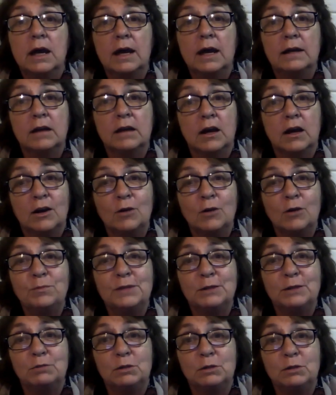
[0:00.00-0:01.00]
And I hope
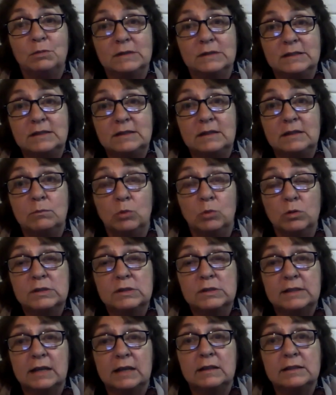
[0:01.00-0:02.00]
that we will see
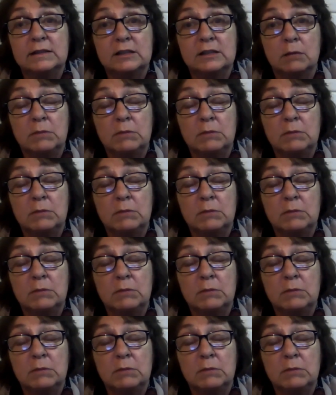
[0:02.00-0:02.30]
more standards